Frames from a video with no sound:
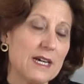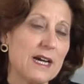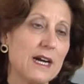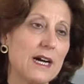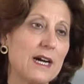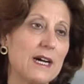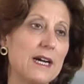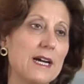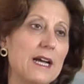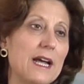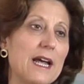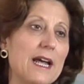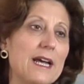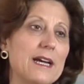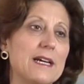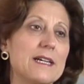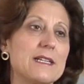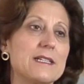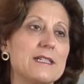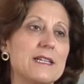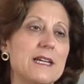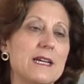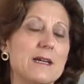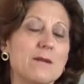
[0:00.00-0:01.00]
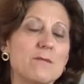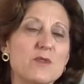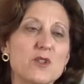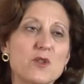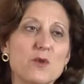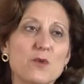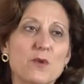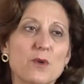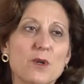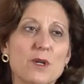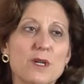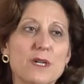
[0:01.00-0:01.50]
And
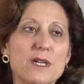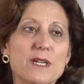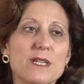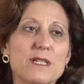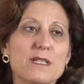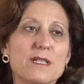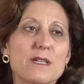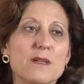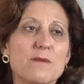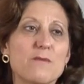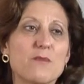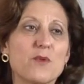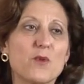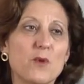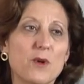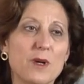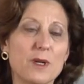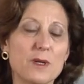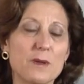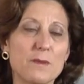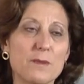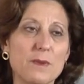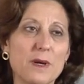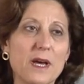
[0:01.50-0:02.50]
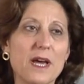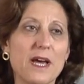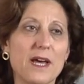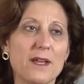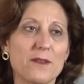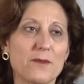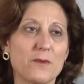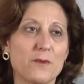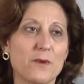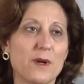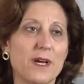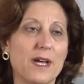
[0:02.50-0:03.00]
mTOR is an important
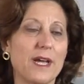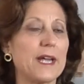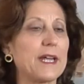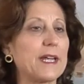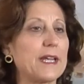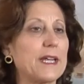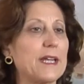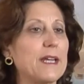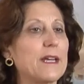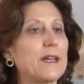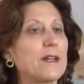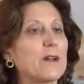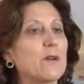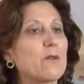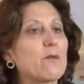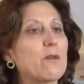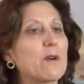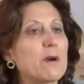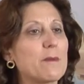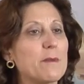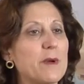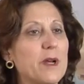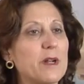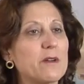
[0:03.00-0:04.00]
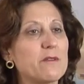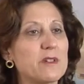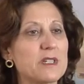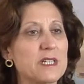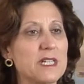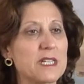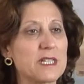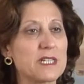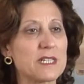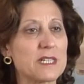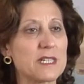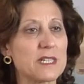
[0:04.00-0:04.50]
pathway in hormone
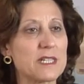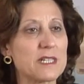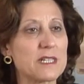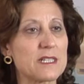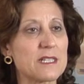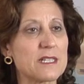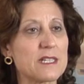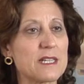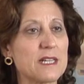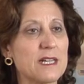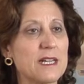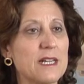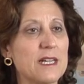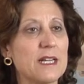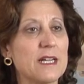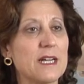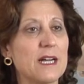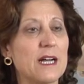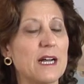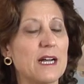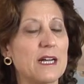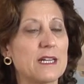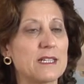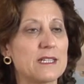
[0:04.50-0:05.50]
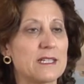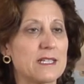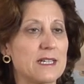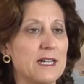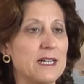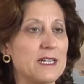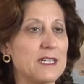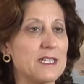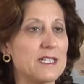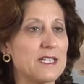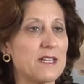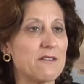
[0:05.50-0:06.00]
resistance.
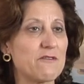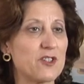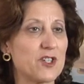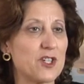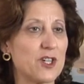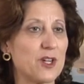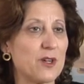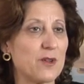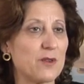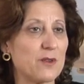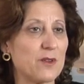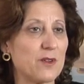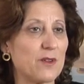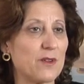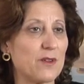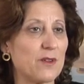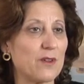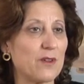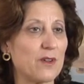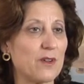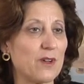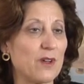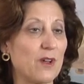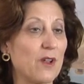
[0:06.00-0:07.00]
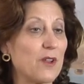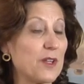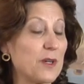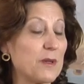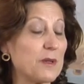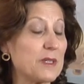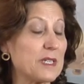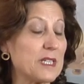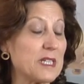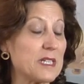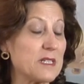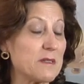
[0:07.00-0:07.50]
Studies have shown, although
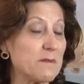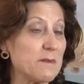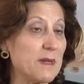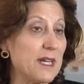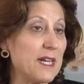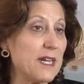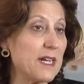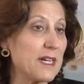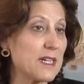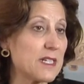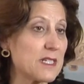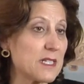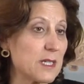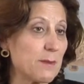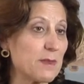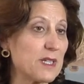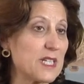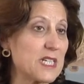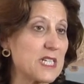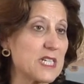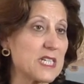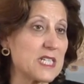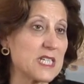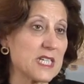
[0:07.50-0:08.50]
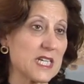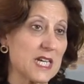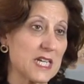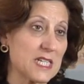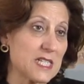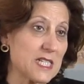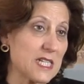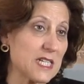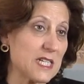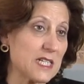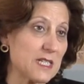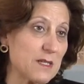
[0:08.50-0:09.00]
at this meeting some of the
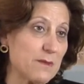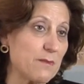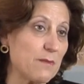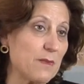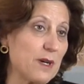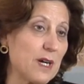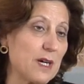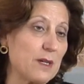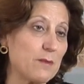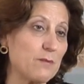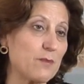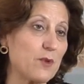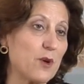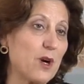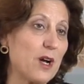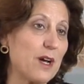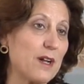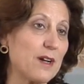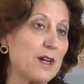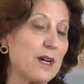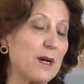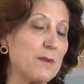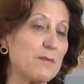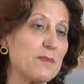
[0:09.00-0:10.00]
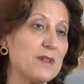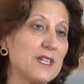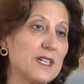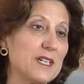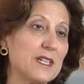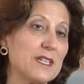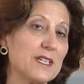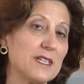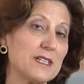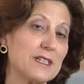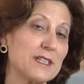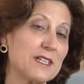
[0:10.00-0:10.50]
discussants brought up
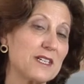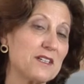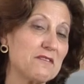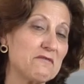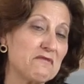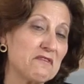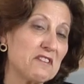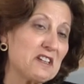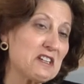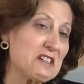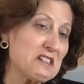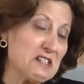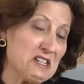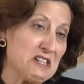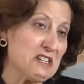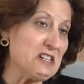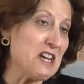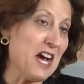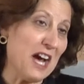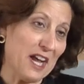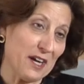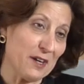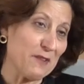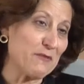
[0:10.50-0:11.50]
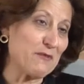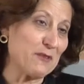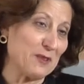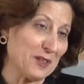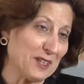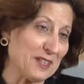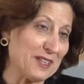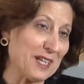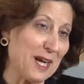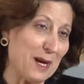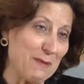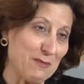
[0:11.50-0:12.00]
conflicting data from the
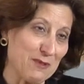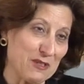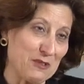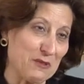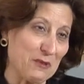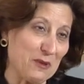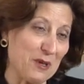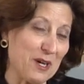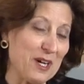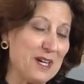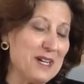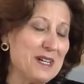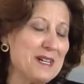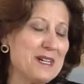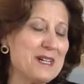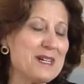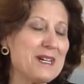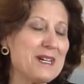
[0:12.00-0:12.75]
laboratory,